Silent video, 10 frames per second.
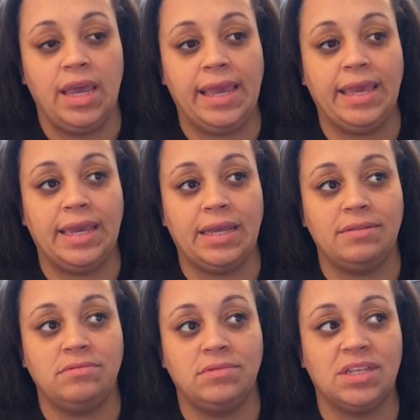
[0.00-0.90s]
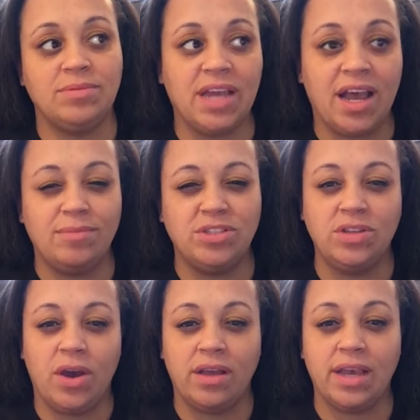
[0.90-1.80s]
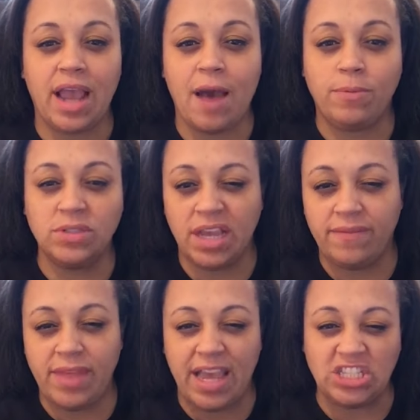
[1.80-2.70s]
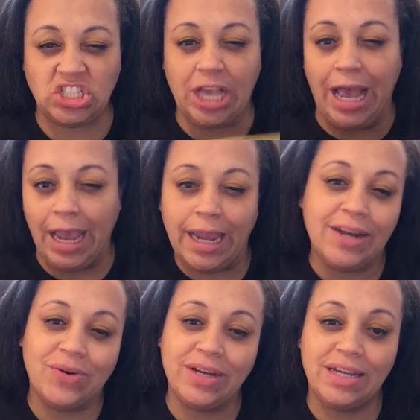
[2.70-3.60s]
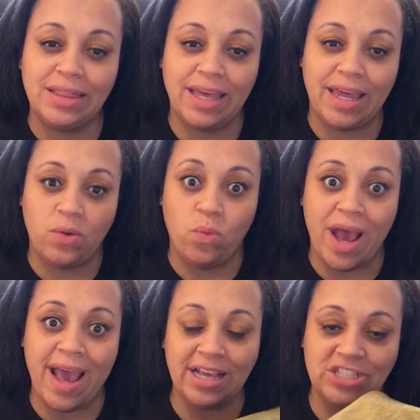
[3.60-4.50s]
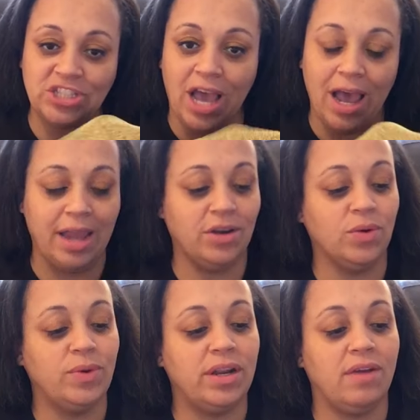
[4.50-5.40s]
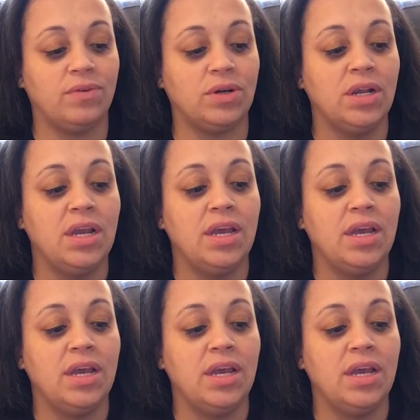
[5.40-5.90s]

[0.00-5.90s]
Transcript: And sometimes, you know how like apples have that shine on it, that wax shine or whatever.